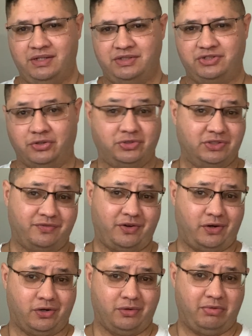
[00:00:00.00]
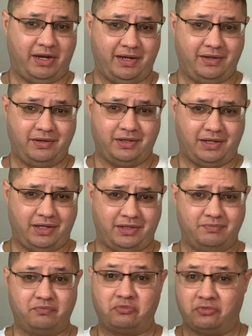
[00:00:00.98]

Joseph R. Biden.